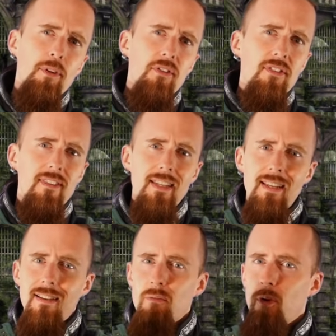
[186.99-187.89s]
to
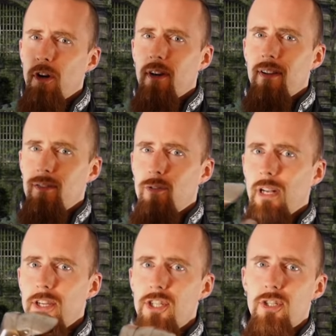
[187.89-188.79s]
see it where it is in
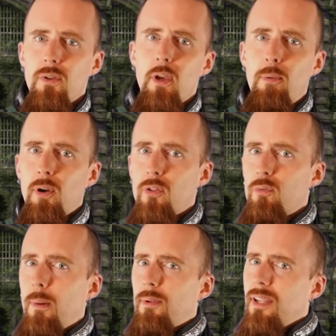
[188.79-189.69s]
relation to the opponent's
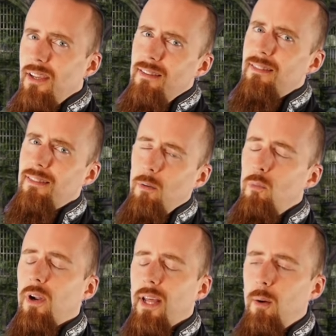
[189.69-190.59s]
weapon is
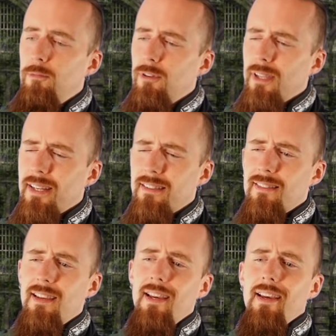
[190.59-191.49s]
somewhat helpful. Like, it's